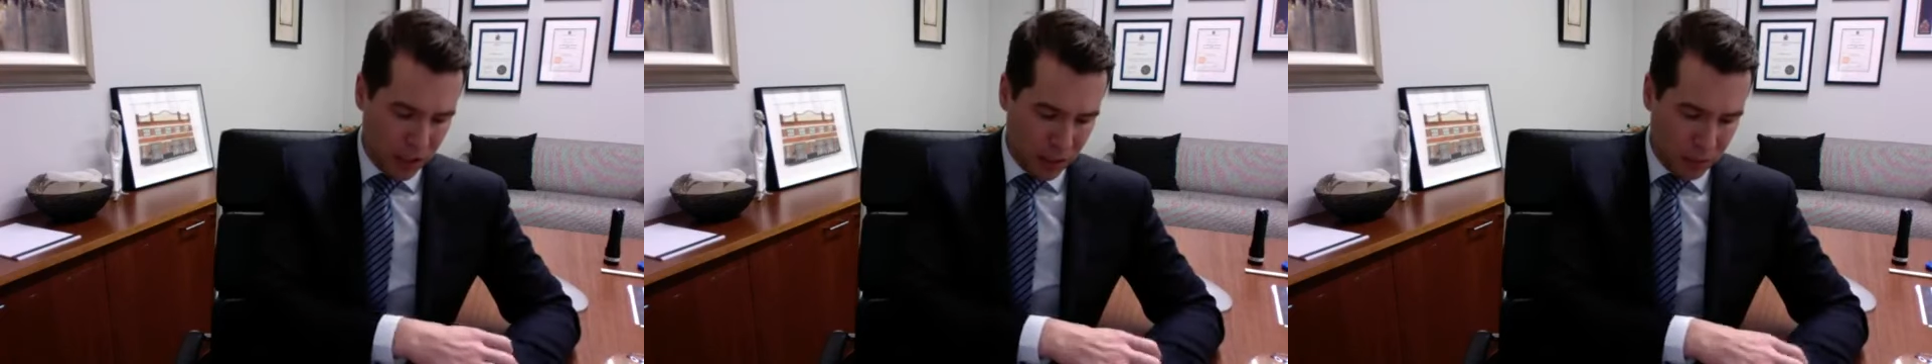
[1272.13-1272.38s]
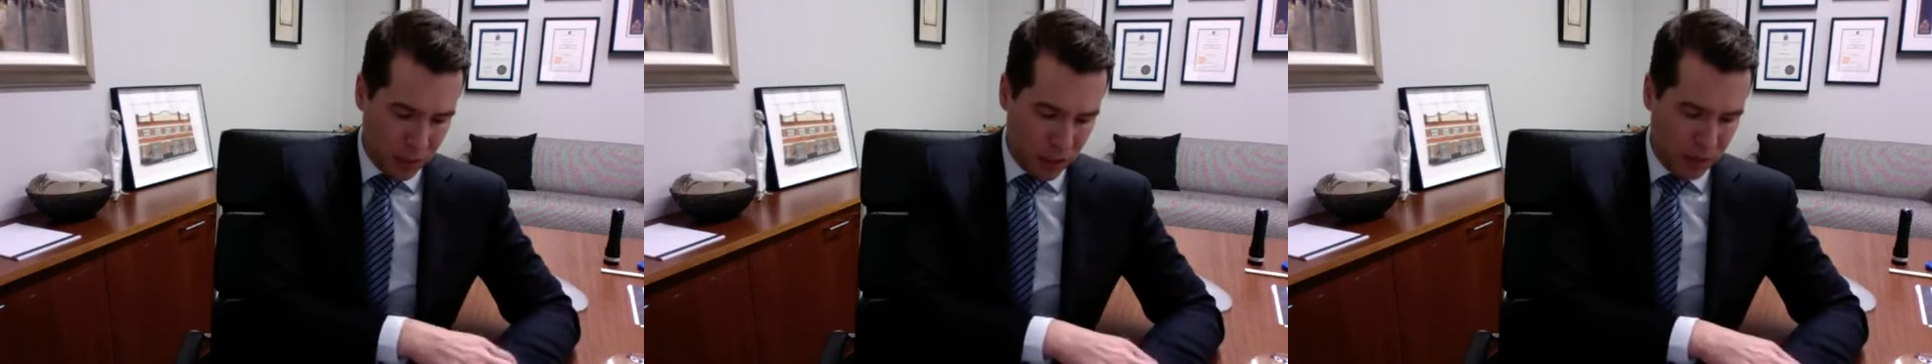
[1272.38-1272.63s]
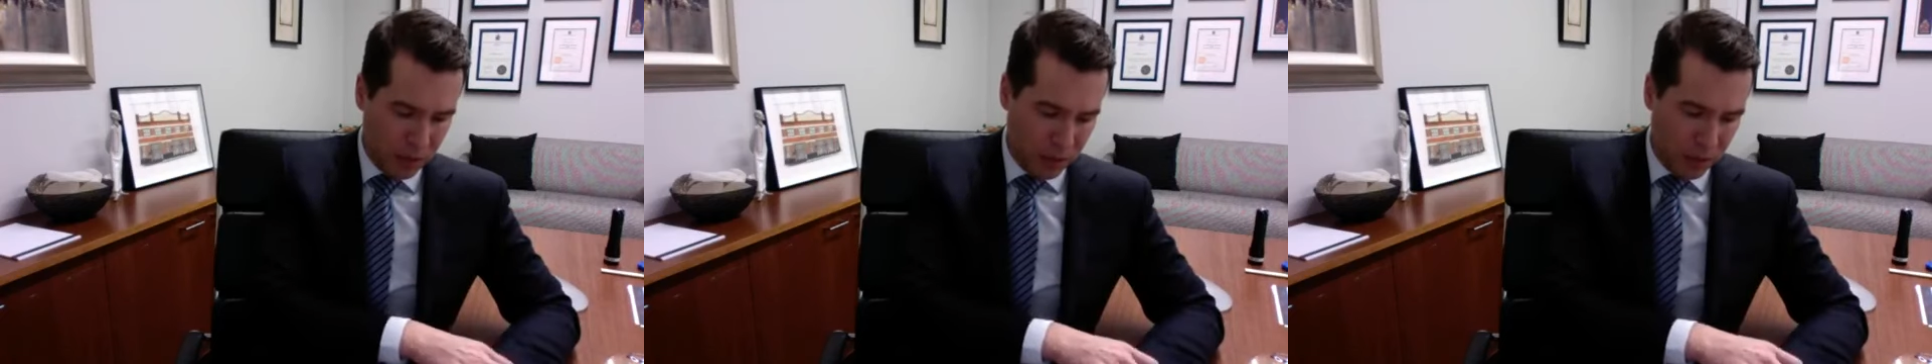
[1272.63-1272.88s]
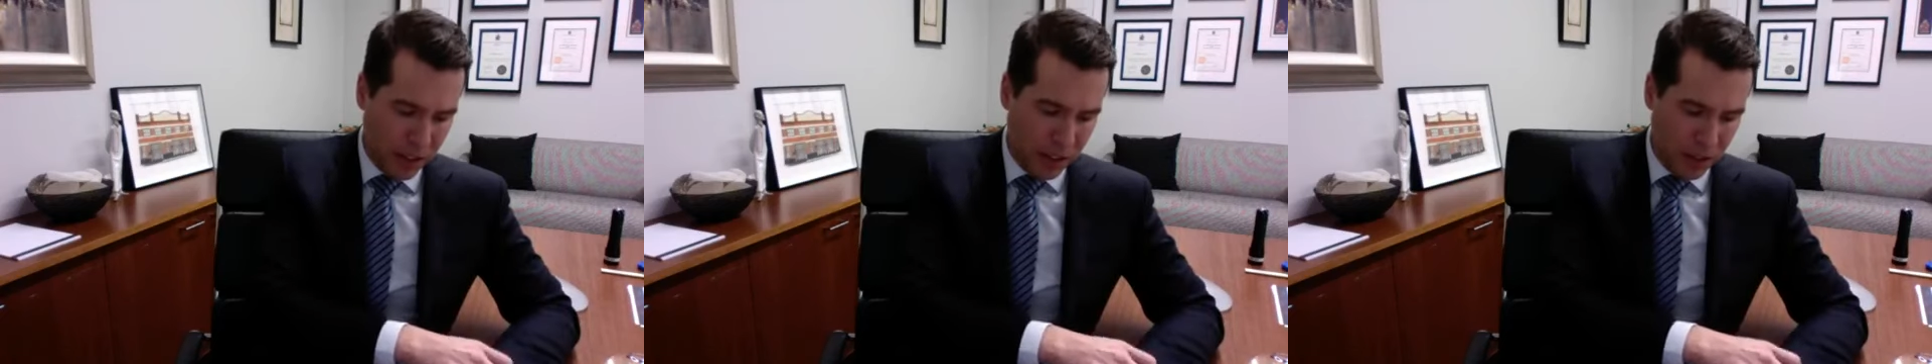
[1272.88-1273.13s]
as a primary
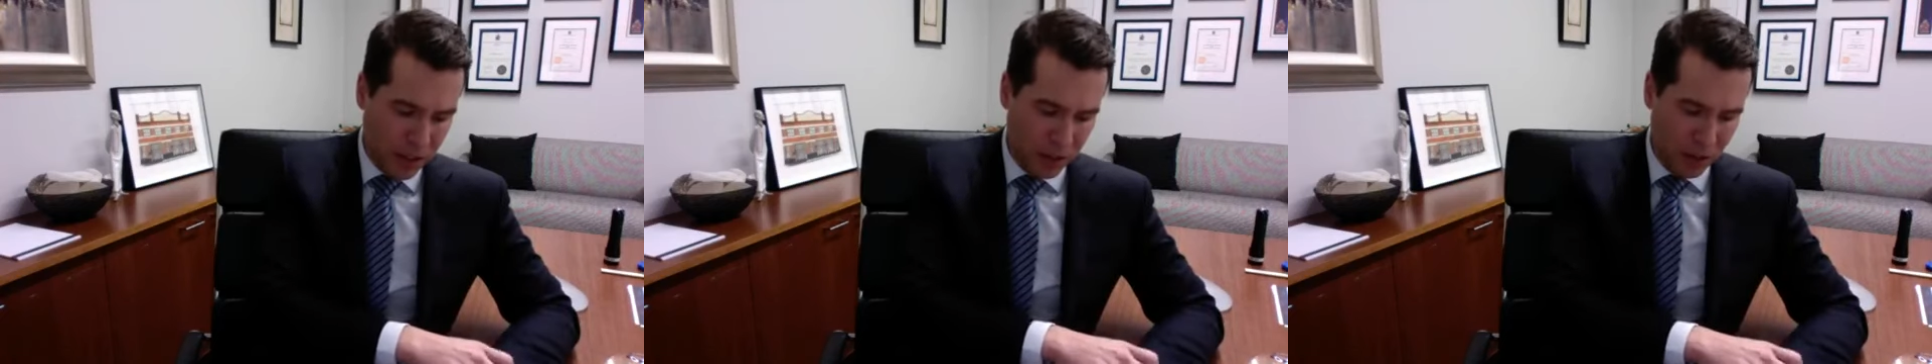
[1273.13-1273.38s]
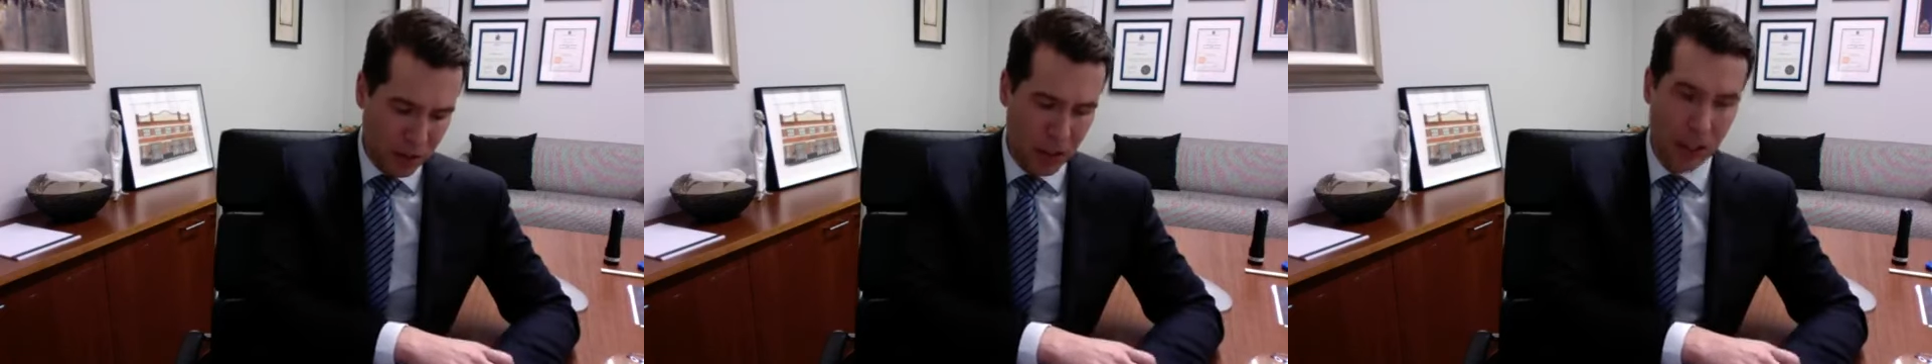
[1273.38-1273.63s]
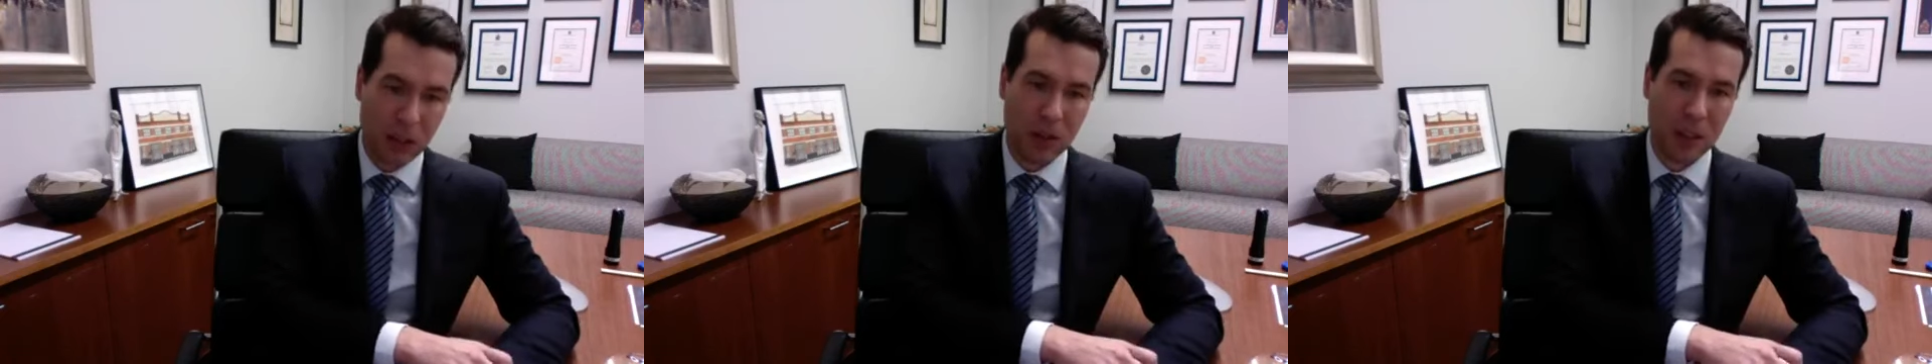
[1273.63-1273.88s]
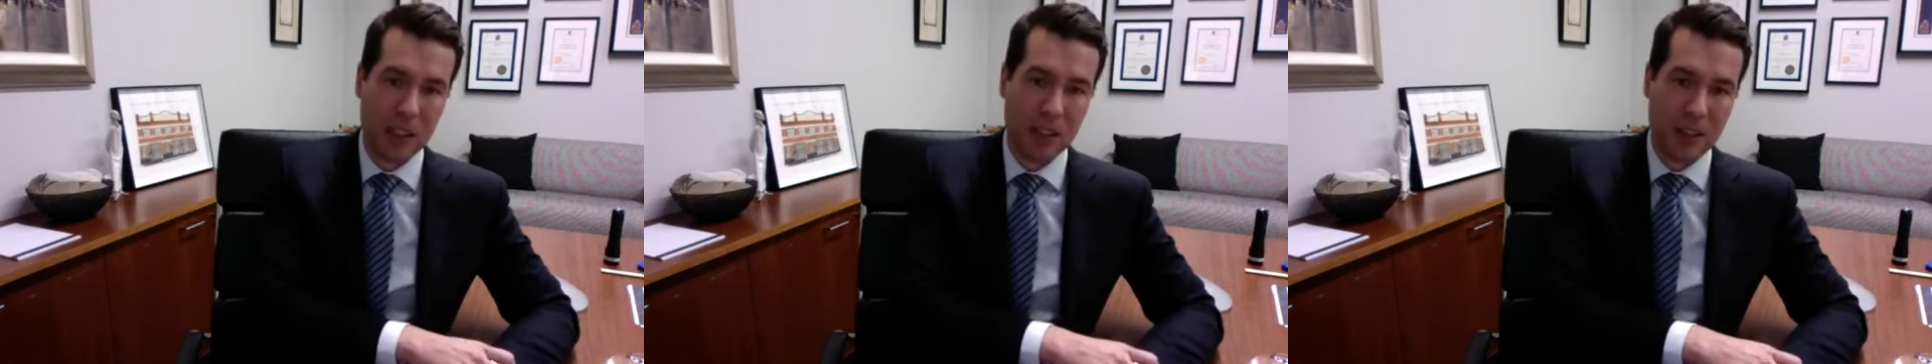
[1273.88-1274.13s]
method to
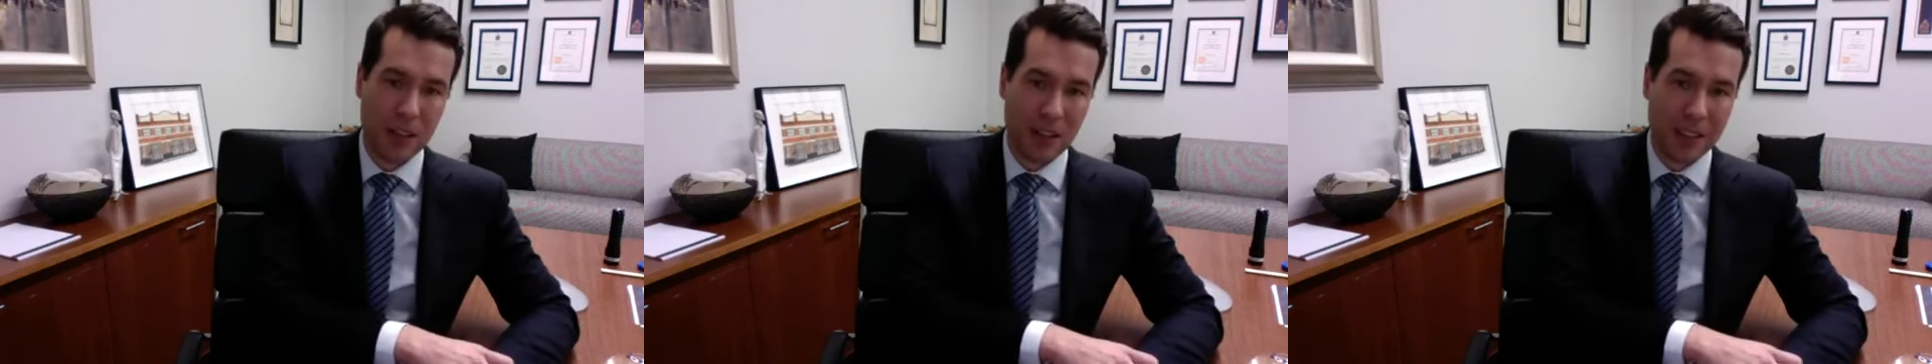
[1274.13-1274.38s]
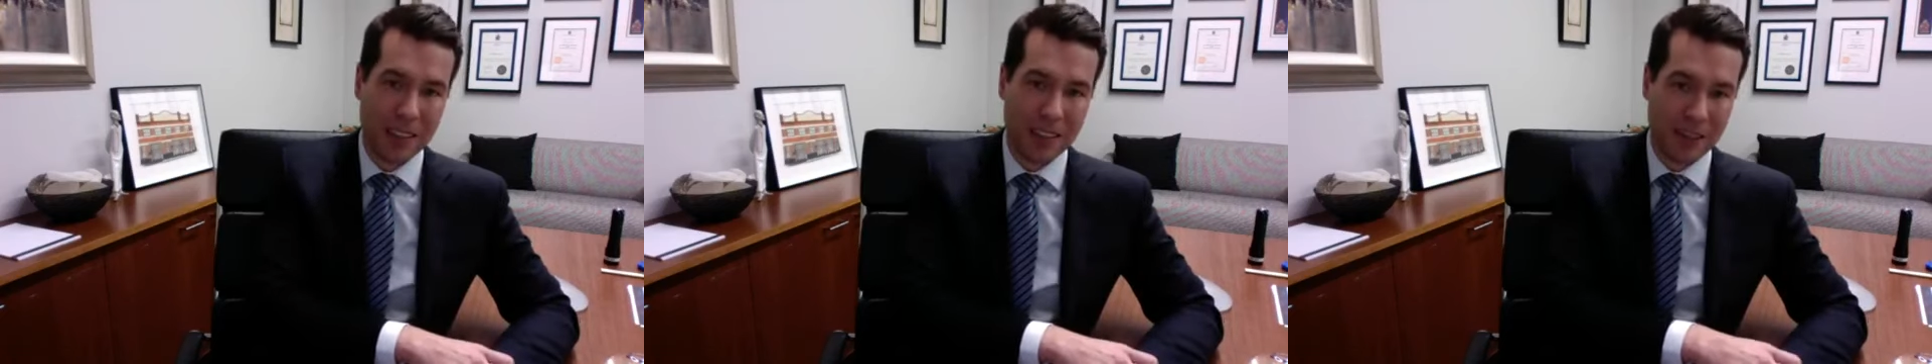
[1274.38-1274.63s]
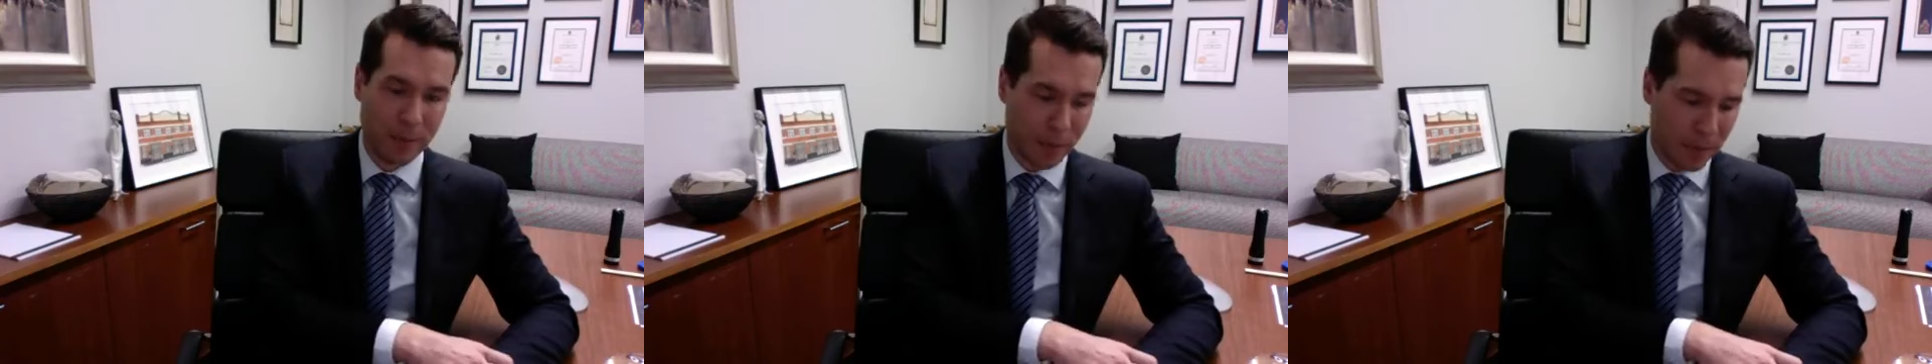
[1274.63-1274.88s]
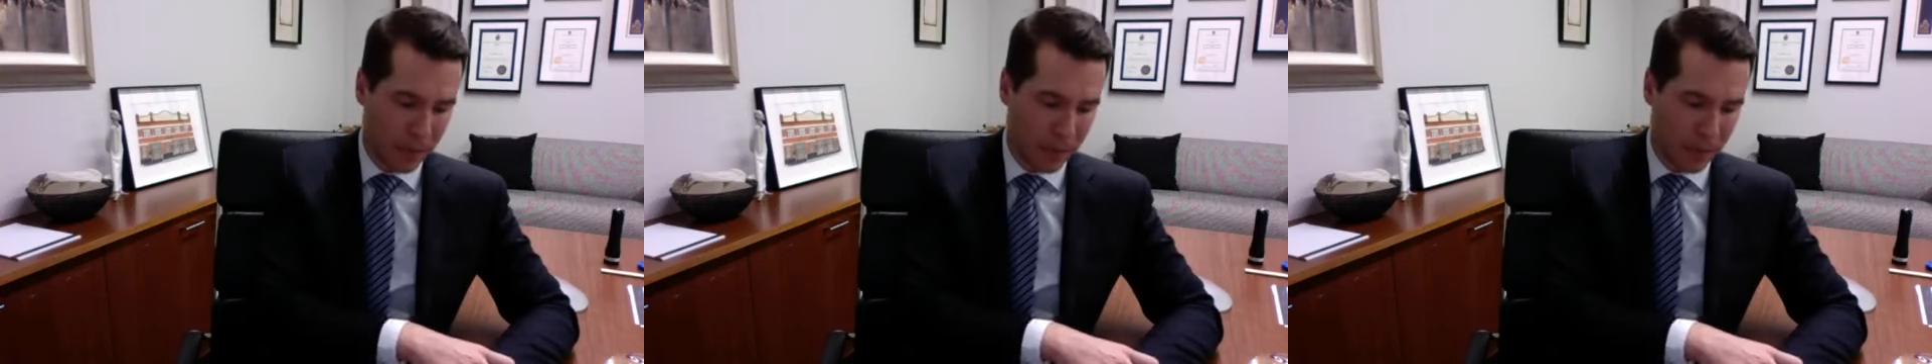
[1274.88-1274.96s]
increase size,